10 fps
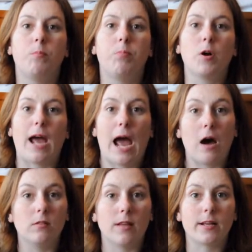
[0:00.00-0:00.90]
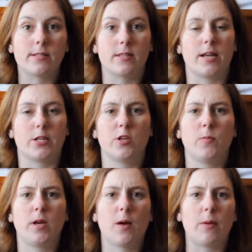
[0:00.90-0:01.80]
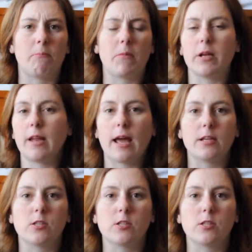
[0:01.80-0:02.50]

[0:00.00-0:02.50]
Book Outlet that should be coming Monday,